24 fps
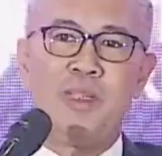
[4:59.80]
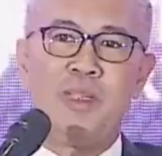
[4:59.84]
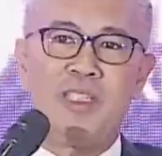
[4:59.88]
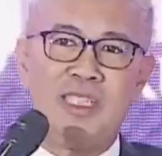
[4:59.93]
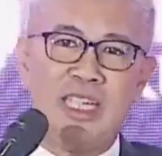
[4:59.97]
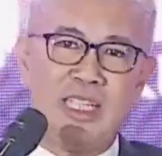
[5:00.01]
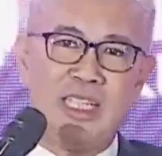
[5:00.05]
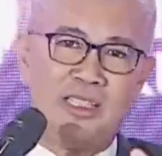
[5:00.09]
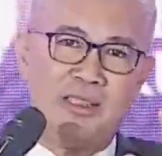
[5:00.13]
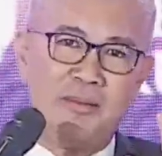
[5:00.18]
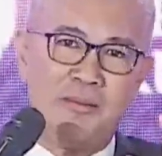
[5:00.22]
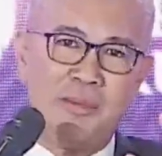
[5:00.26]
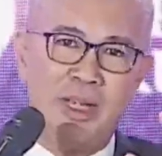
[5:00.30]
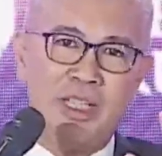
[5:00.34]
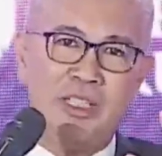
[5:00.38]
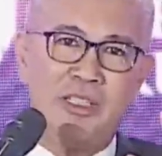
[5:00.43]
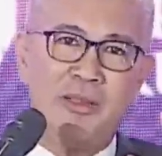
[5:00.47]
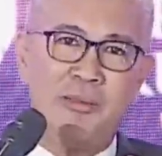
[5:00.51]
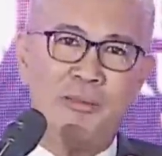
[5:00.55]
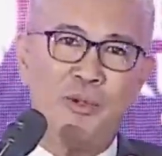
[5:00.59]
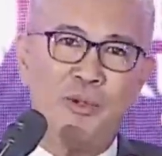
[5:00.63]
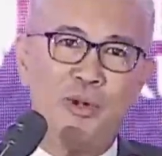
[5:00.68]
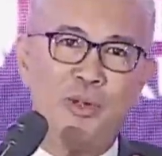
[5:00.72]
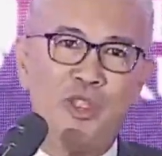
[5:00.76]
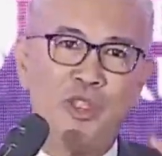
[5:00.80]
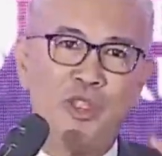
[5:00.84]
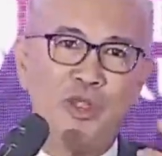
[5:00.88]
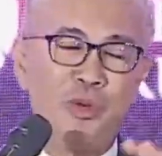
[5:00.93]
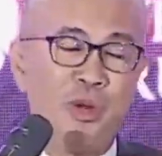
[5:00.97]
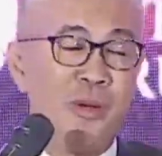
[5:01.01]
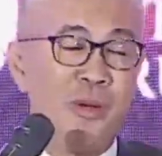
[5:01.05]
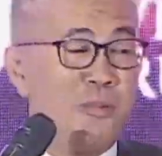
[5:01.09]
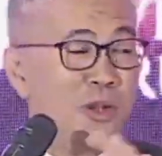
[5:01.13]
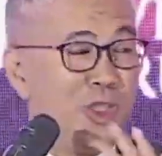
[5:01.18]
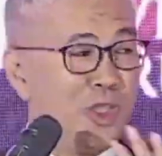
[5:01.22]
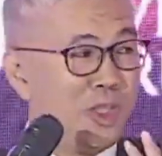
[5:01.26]
a sector-based approach
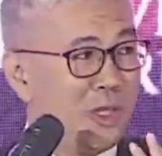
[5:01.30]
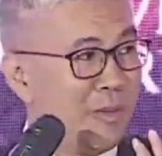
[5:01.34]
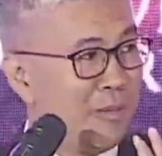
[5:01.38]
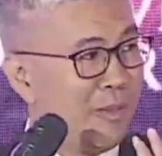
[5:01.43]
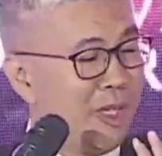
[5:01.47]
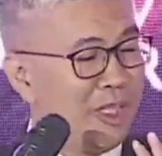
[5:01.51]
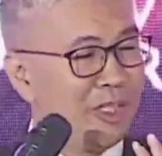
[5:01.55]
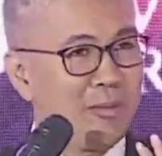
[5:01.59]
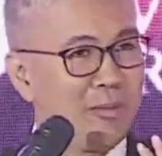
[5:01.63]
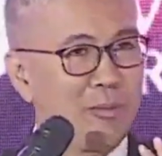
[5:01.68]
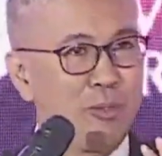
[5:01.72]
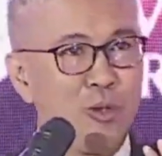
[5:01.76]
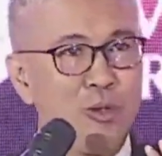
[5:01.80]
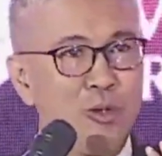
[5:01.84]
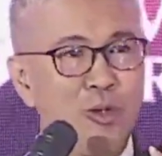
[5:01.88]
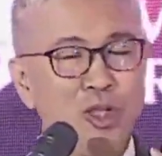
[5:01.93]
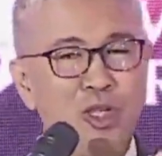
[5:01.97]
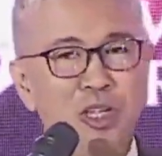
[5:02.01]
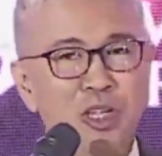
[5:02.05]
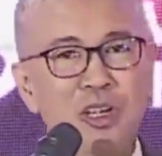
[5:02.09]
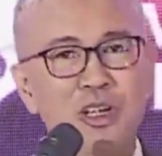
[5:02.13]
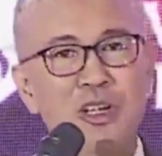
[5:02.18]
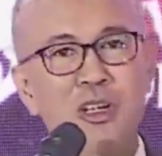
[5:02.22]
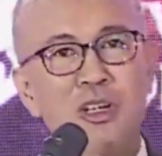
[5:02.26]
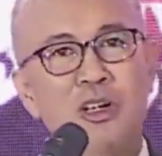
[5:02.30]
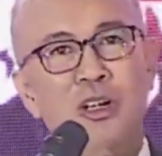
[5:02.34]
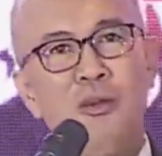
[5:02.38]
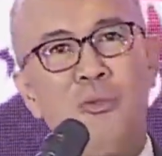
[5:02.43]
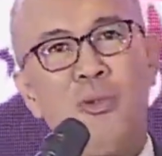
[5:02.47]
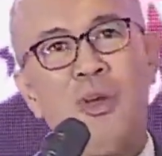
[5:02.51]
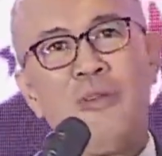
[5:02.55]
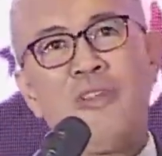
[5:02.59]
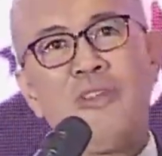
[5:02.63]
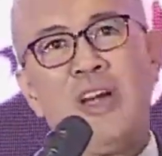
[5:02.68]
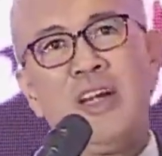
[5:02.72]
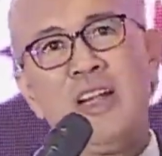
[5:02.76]
to a mission-based approach,
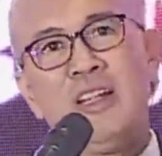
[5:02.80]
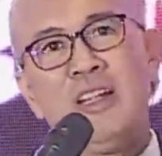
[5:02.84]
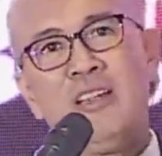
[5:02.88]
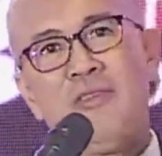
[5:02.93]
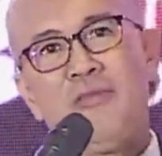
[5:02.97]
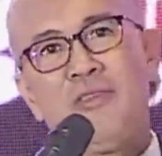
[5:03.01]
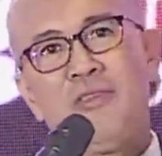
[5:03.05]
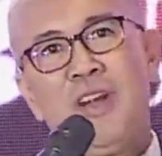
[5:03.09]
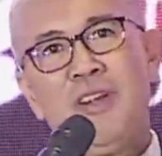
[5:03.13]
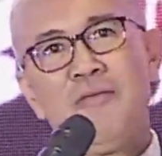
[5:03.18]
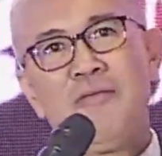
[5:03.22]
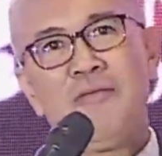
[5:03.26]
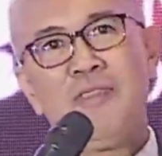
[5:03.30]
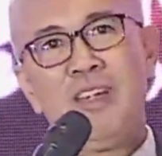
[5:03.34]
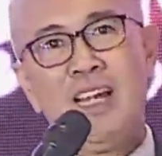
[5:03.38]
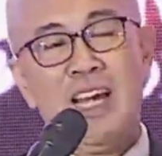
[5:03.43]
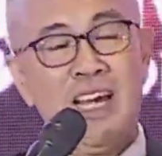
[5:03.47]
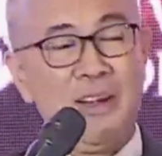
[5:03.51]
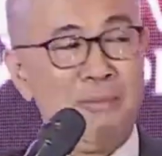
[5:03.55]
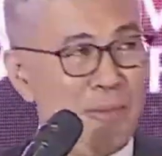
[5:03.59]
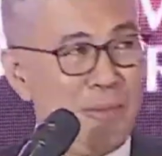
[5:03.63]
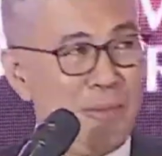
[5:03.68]
we have identified 9